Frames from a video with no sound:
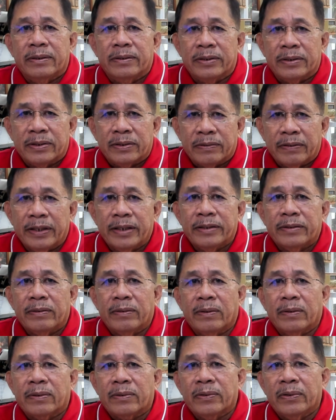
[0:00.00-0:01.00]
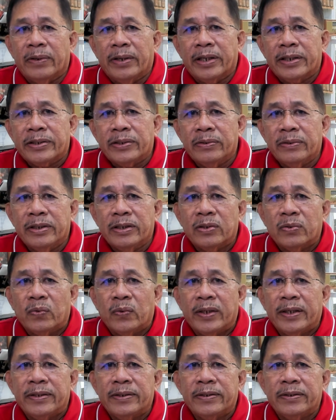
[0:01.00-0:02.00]
restraint, or coercion is
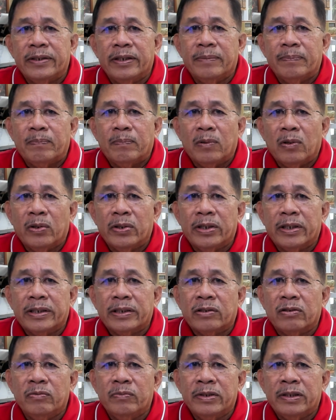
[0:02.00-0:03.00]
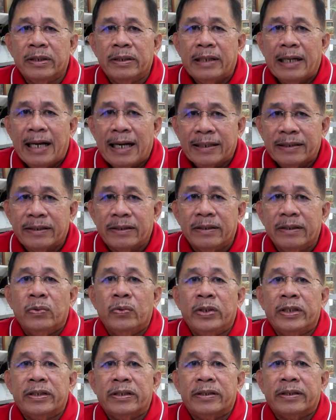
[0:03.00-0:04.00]
whether the employer has committed acts
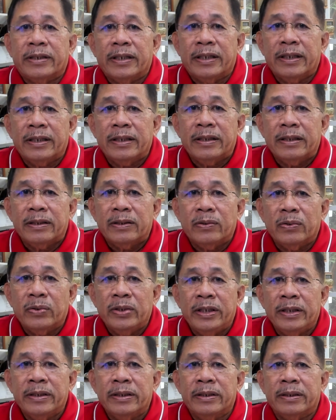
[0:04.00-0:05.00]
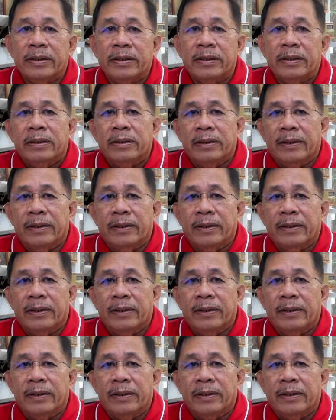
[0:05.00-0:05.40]
which tend to hinder